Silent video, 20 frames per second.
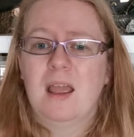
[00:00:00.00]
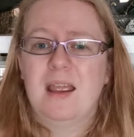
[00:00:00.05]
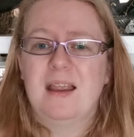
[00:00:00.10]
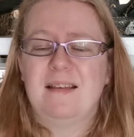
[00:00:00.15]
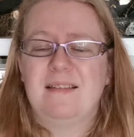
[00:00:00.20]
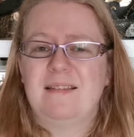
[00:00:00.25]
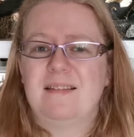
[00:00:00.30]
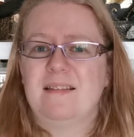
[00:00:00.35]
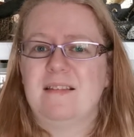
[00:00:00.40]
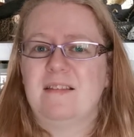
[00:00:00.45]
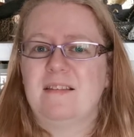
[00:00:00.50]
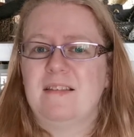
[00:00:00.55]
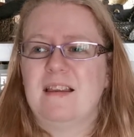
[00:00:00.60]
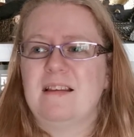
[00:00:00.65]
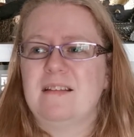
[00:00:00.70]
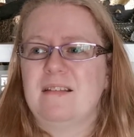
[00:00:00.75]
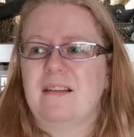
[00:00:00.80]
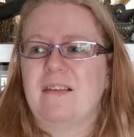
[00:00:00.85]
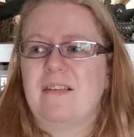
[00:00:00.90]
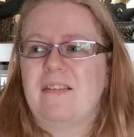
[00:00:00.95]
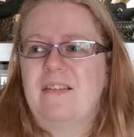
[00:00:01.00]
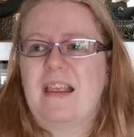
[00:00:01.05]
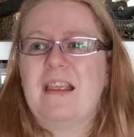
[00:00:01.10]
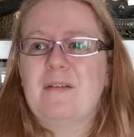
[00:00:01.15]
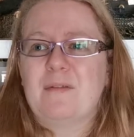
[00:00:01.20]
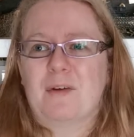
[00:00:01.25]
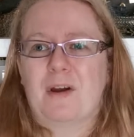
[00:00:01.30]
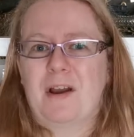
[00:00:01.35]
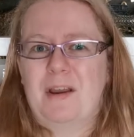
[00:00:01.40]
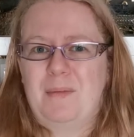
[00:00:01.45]
It didn't
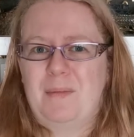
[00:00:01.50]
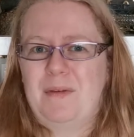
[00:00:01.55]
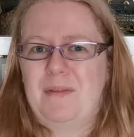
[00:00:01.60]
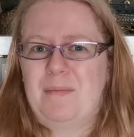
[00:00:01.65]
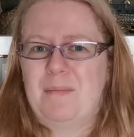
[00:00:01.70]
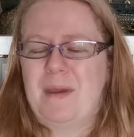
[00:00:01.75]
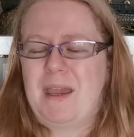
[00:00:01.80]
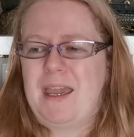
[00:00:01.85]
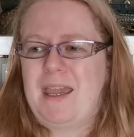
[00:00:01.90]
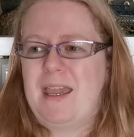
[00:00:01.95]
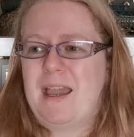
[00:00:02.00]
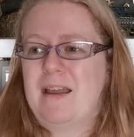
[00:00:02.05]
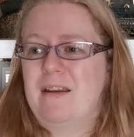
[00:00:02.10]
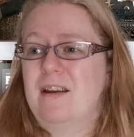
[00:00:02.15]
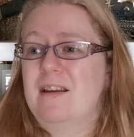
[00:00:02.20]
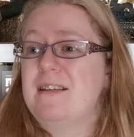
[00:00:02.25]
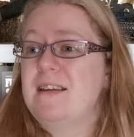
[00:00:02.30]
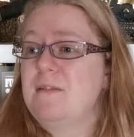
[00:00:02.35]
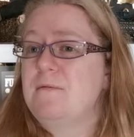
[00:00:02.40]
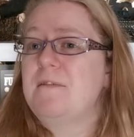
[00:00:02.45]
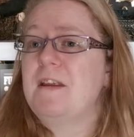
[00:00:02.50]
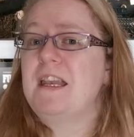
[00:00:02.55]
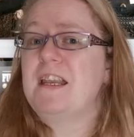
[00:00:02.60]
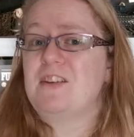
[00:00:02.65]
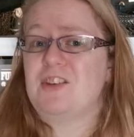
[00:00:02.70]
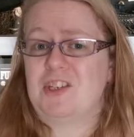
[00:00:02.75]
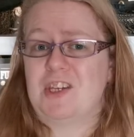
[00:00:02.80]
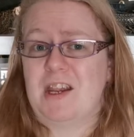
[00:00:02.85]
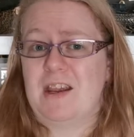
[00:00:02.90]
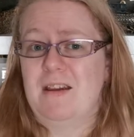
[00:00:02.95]
sit right with me, and I did
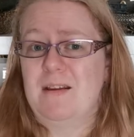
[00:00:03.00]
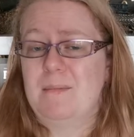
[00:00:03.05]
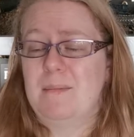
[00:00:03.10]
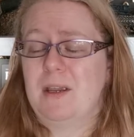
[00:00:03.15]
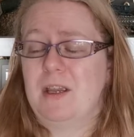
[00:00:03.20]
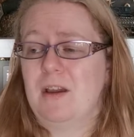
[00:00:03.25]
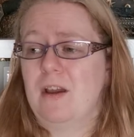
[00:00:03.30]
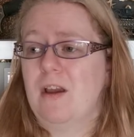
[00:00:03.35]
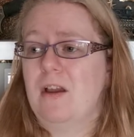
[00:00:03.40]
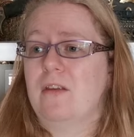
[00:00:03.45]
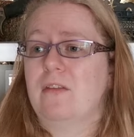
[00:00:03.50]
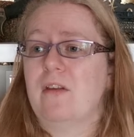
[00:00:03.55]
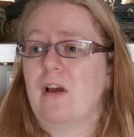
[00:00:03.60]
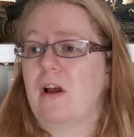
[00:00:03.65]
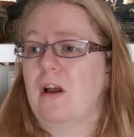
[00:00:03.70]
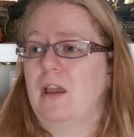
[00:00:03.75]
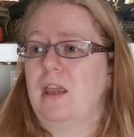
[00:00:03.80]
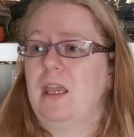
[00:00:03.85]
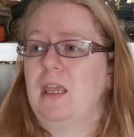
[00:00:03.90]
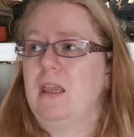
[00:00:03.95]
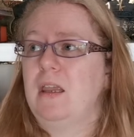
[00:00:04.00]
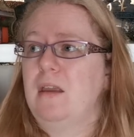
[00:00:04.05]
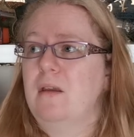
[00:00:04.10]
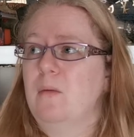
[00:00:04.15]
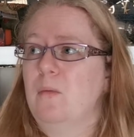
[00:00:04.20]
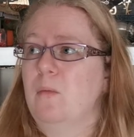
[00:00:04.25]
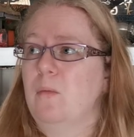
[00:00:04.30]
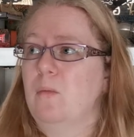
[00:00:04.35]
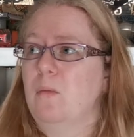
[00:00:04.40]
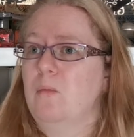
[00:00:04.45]
finish it because I